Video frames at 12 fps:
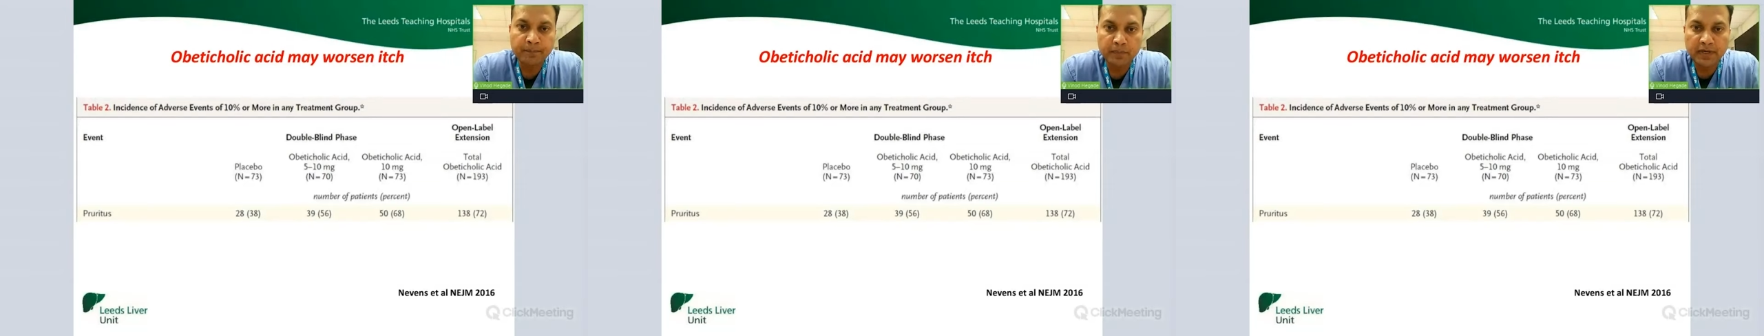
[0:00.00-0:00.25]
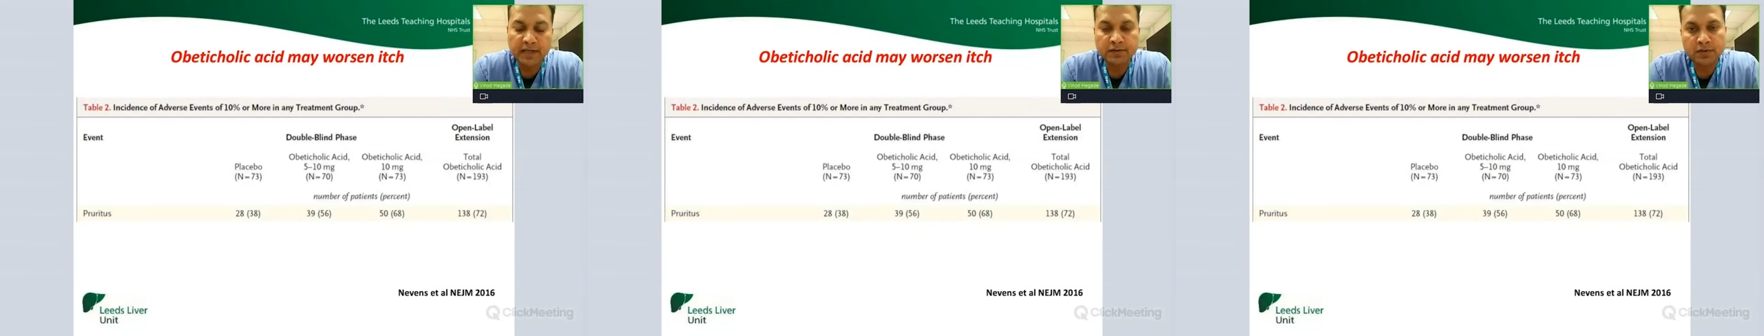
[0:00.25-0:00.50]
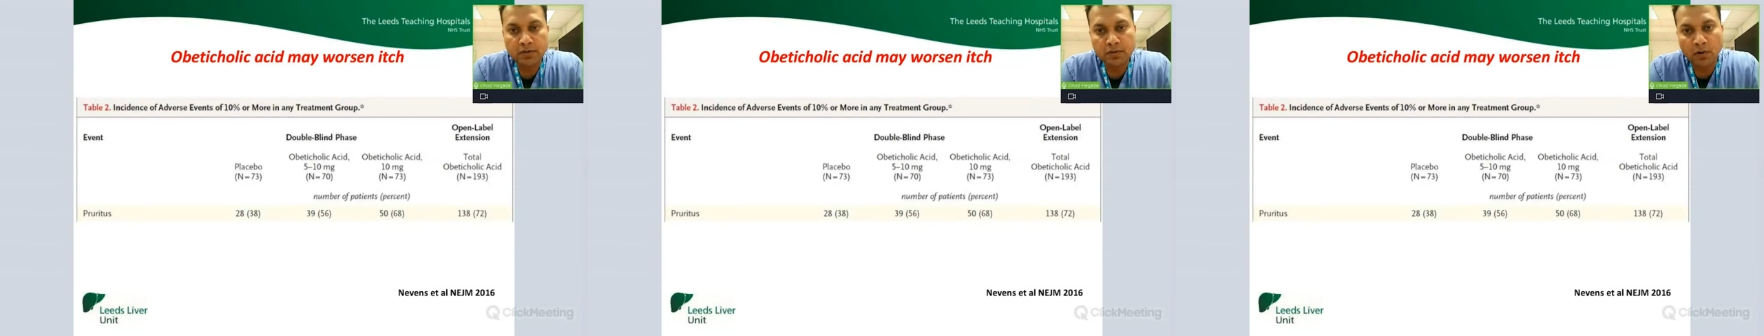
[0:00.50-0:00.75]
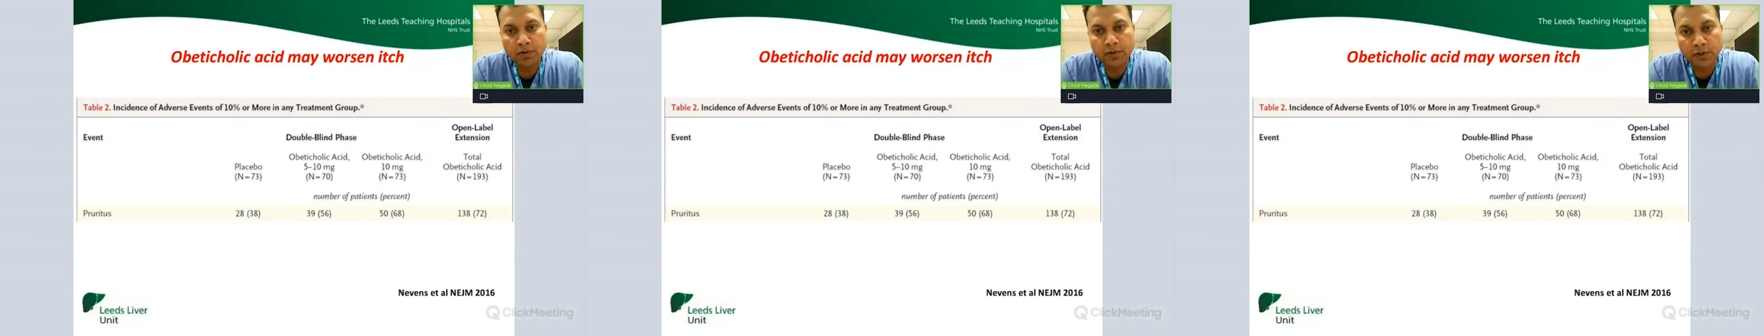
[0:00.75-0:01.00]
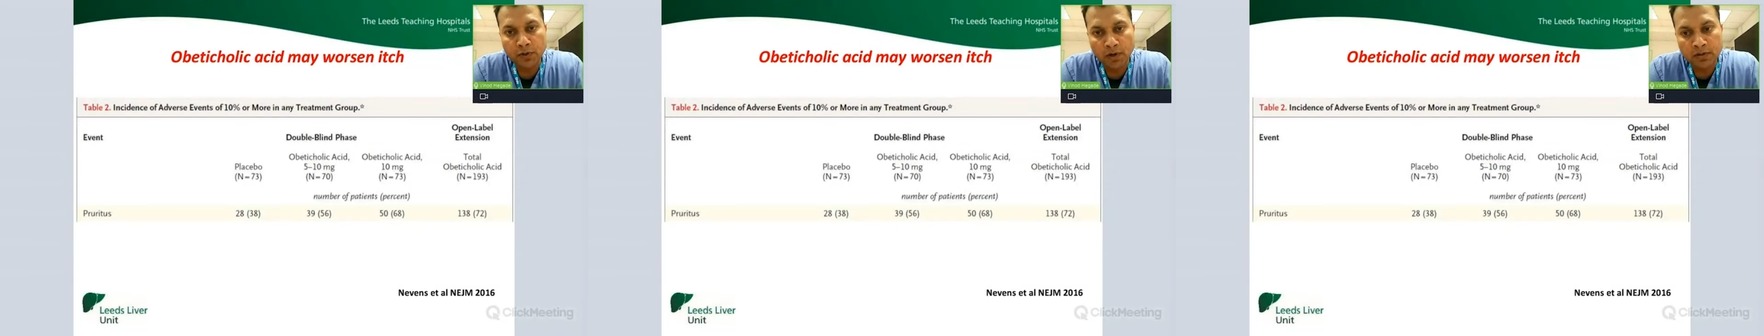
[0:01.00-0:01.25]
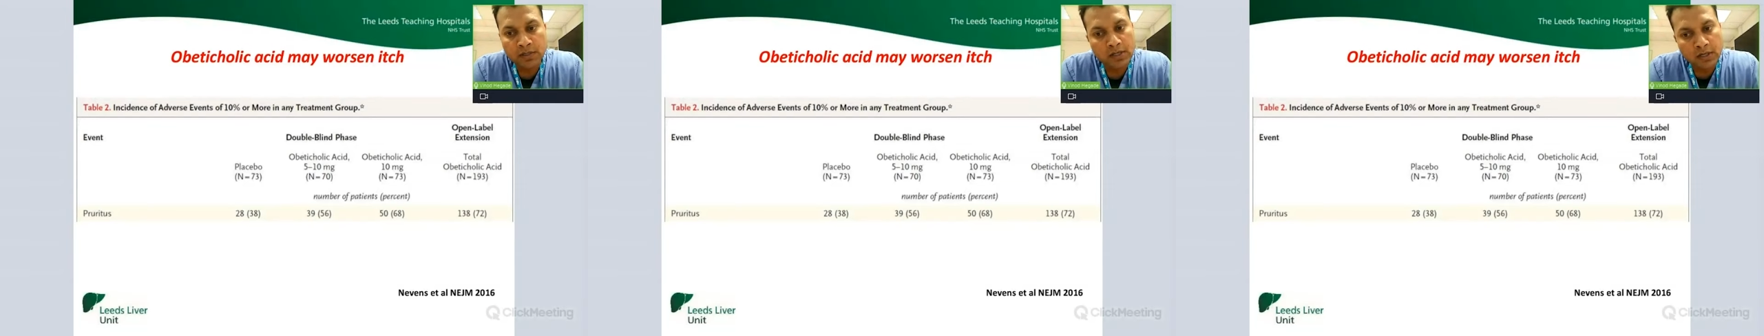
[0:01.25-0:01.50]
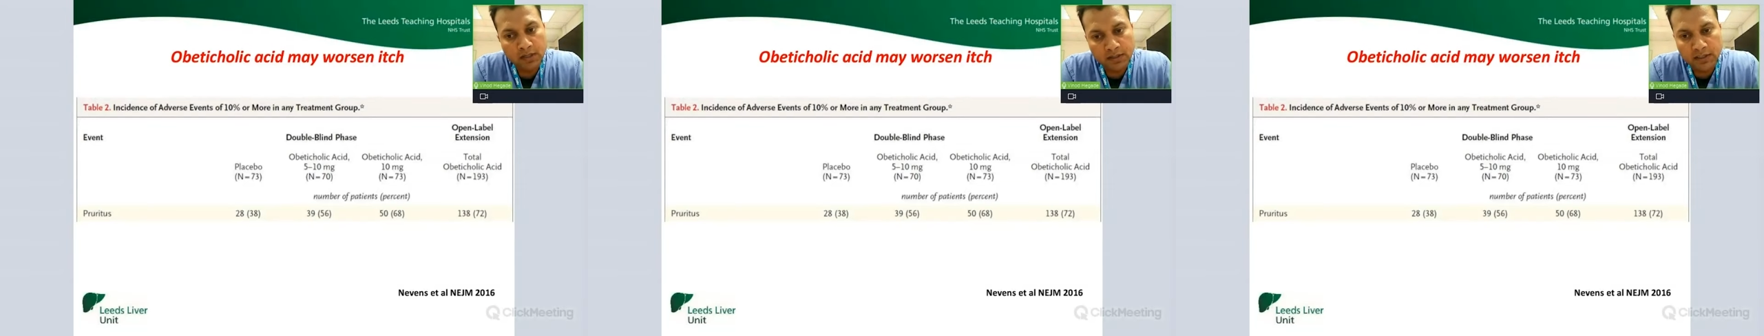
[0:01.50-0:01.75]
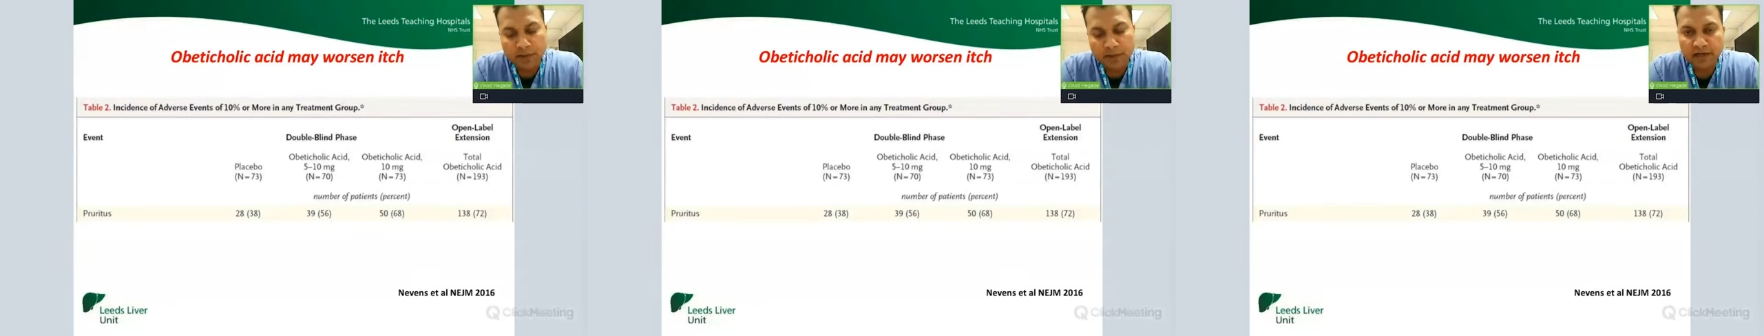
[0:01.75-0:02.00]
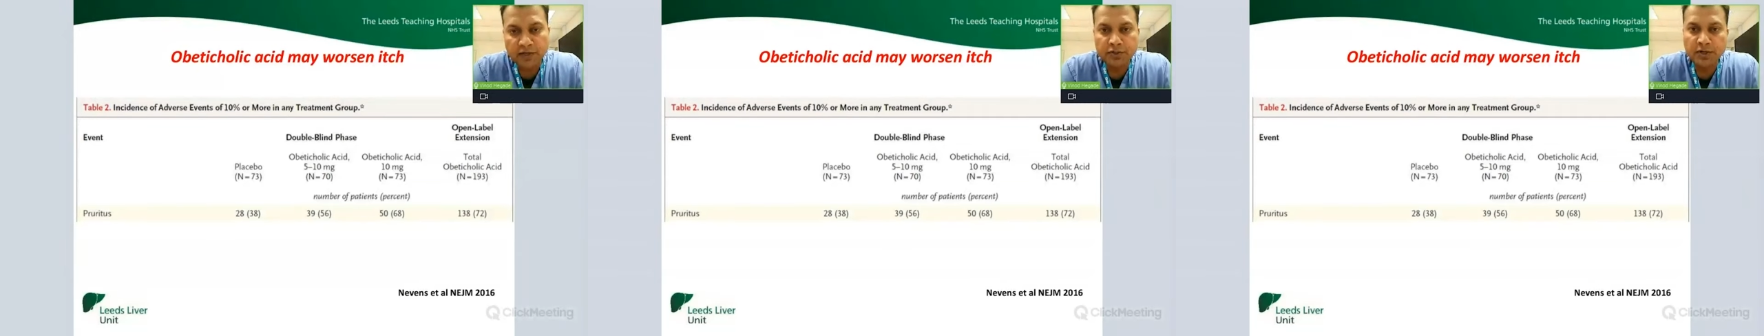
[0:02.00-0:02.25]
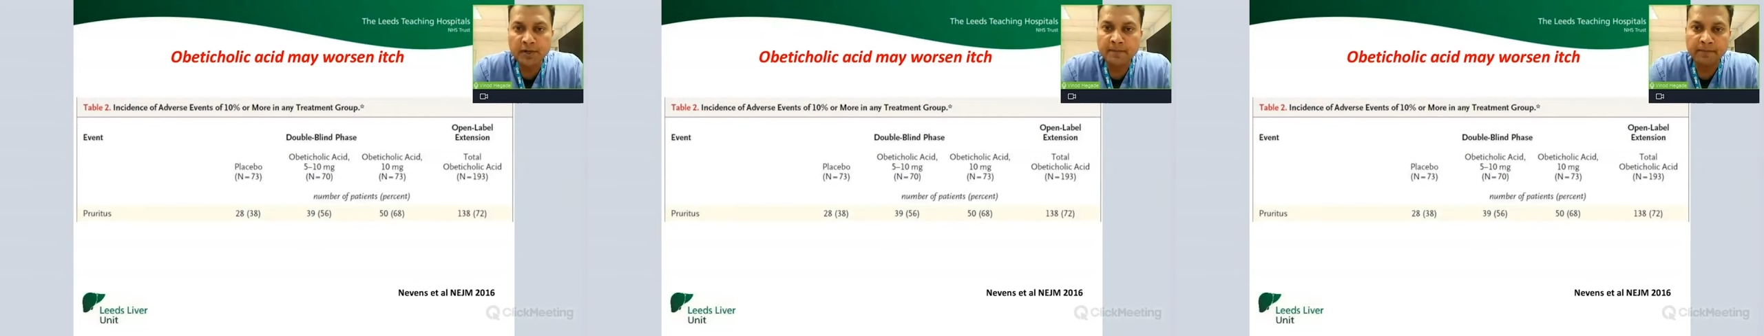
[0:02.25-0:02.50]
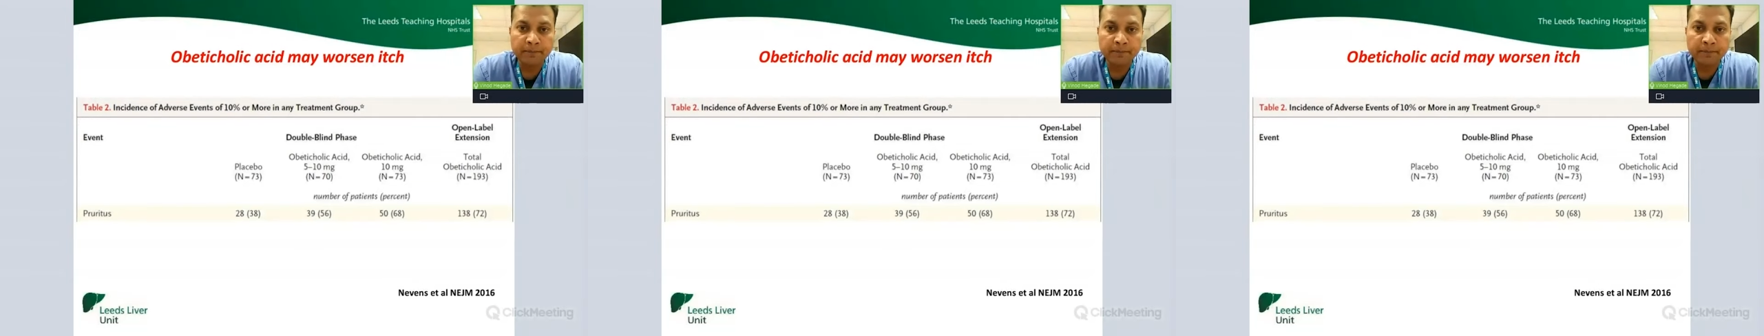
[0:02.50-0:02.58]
please talk to your nurse practitioner